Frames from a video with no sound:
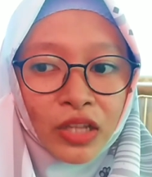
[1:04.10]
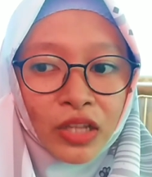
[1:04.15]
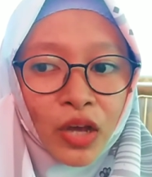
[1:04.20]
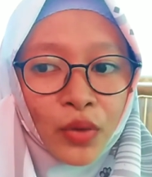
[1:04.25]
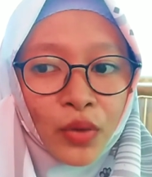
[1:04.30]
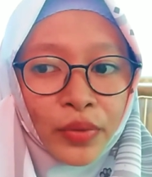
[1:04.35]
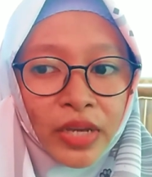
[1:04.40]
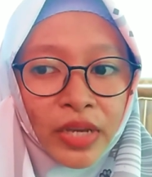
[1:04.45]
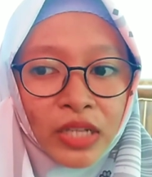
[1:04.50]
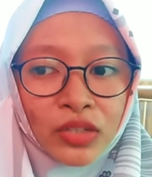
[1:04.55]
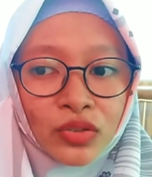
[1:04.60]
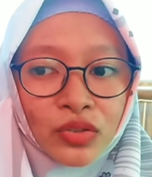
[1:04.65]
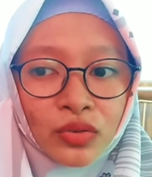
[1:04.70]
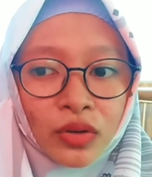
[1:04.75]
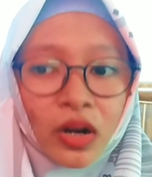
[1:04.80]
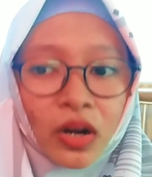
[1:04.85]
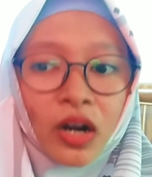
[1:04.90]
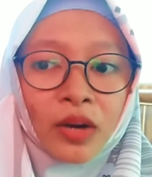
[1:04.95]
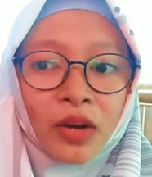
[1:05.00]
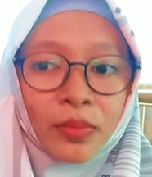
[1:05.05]
knowing
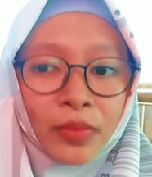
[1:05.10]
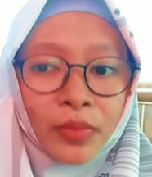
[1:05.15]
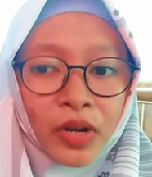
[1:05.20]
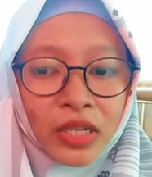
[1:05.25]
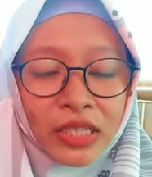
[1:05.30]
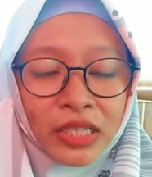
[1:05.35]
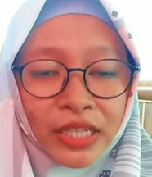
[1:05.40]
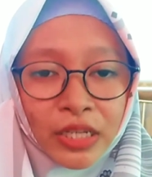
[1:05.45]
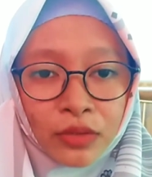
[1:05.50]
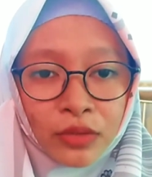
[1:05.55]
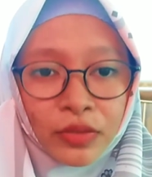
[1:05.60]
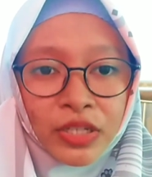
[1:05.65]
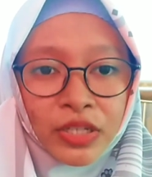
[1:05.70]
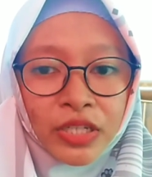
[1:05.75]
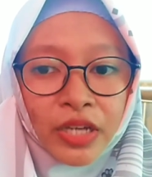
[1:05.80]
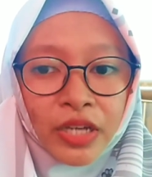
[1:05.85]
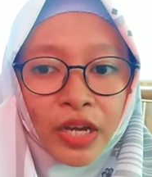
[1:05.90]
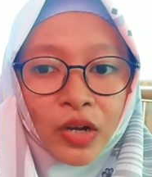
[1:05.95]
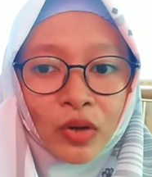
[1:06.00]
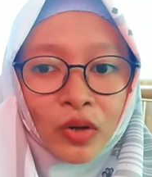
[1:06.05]
two or more
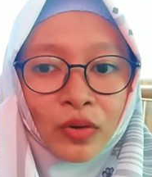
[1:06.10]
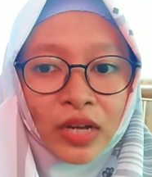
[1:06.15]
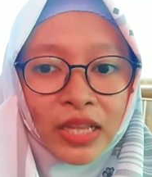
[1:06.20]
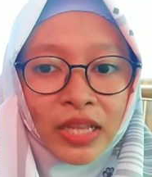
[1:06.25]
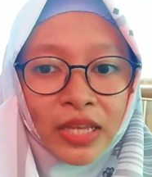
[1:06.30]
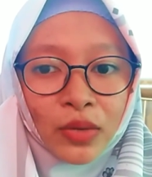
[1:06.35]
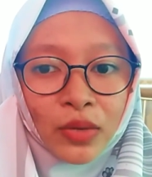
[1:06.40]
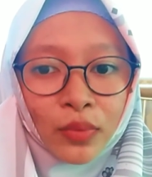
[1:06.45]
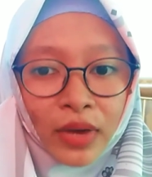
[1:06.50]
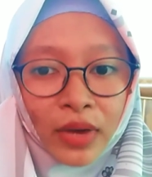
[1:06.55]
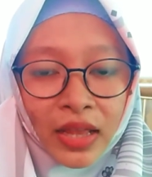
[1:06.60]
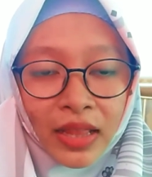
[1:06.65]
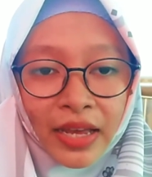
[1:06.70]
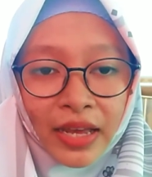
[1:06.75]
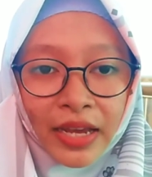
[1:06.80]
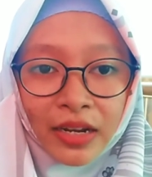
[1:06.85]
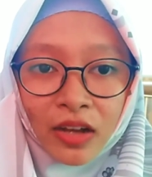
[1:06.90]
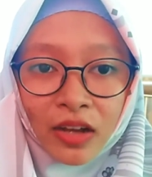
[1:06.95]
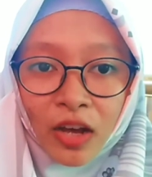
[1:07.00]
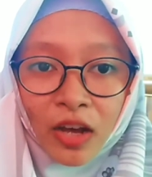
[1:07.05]
languages equally well
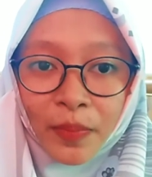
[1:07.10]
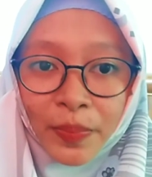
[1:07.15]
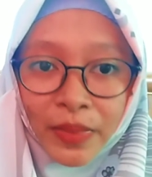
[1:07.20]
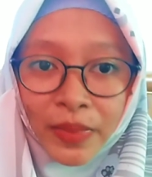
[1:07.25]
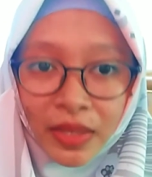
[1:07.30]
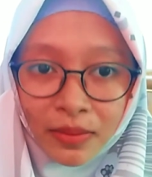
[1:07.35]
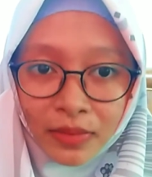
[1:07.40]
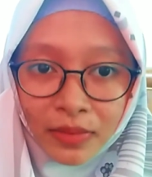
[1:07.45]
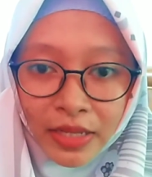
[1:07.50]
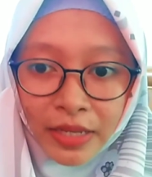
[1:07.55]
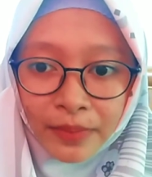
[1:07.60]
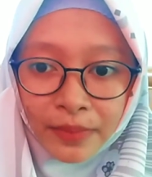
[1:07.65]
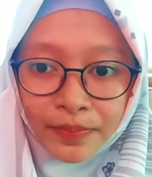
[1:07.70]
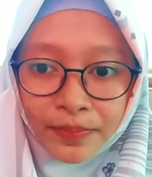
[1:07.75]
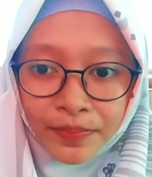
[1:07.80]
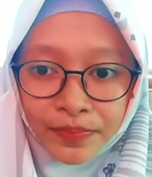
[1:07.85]
and optimally.